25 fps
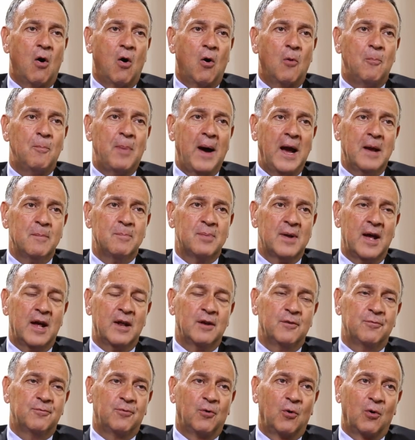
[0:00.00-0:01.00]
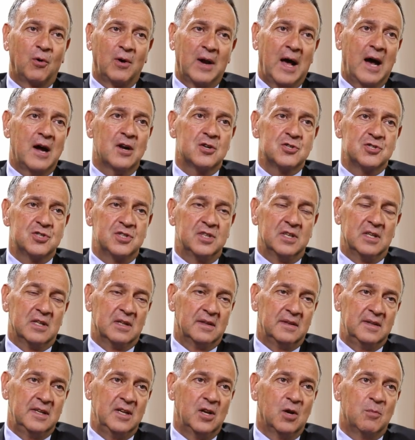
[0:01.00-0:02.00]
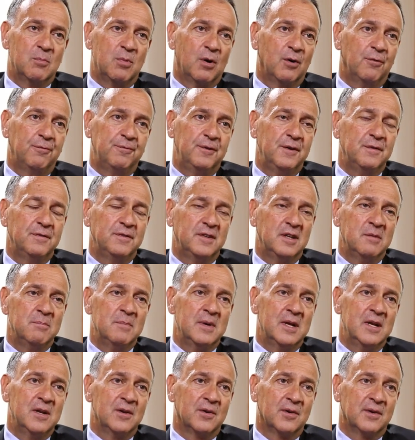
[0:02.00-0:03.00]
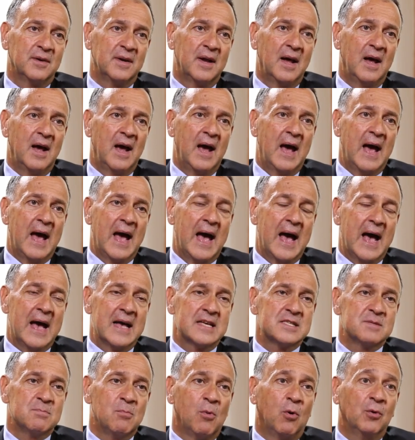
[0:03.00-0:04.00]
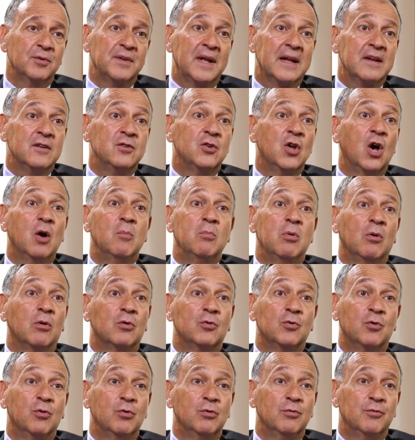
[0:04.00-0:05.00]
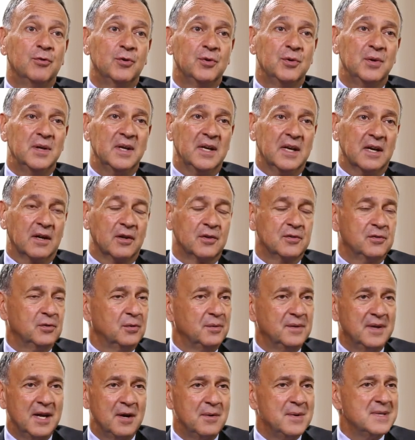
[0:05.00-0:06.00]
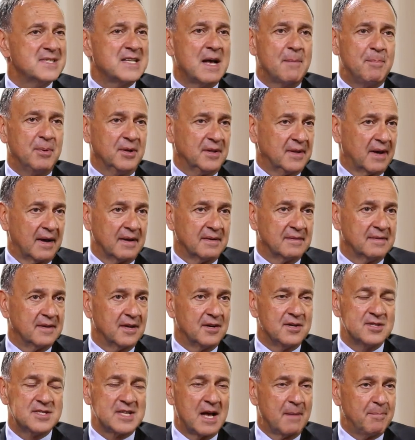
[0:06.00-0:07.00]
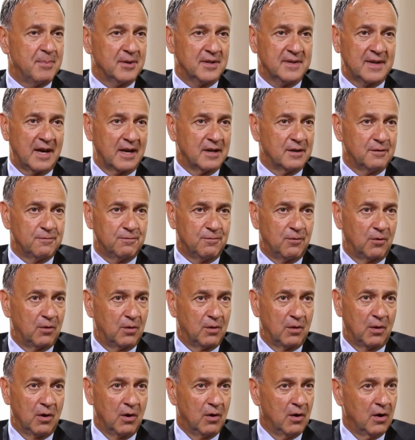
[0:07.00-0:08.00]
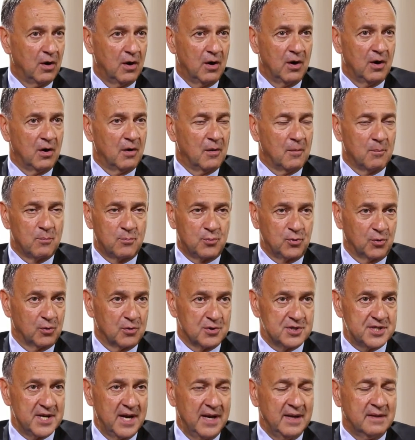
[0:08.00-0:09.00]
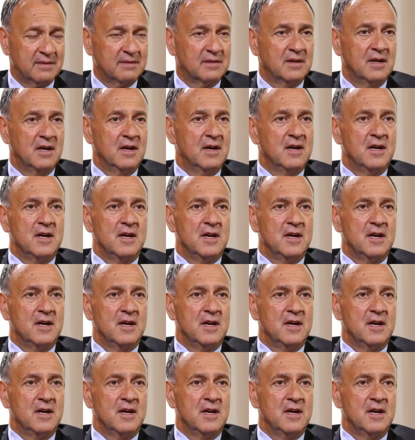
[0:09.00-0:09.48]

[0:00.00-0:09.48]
our pipeline for large deal above 50 million, has more than doubled over the year. So there is appetite. There is appetite for project.